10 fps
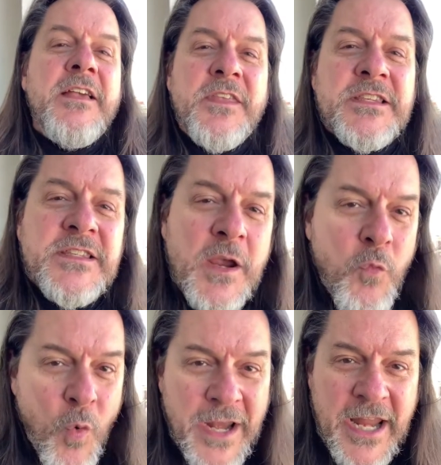This is a
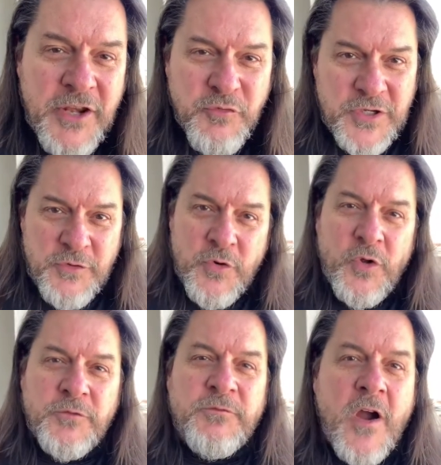
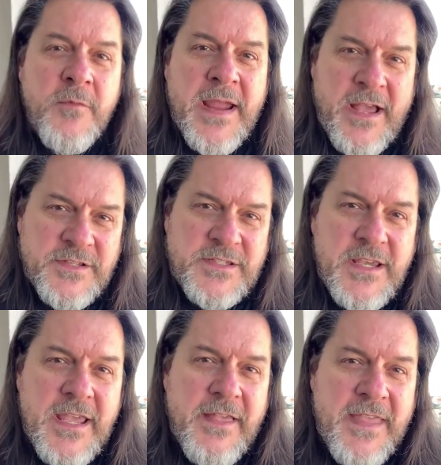100-year-old farmhouse
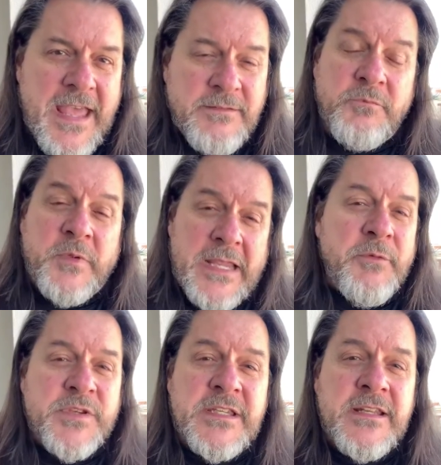that it
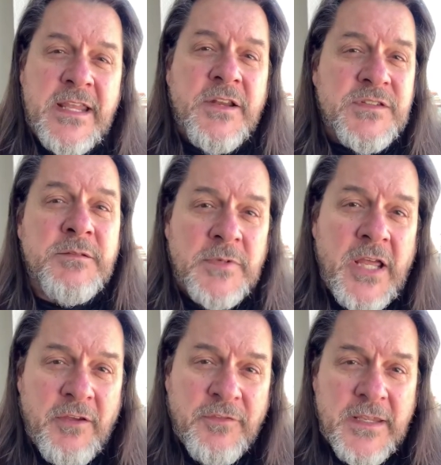was in need of some
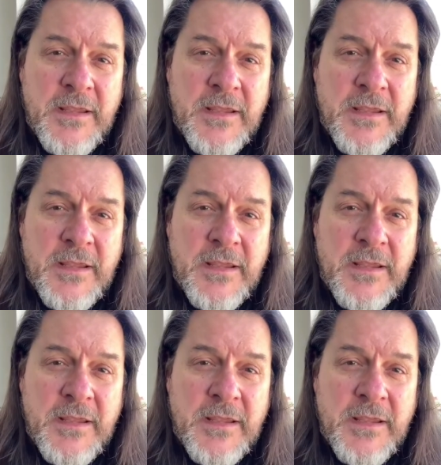love.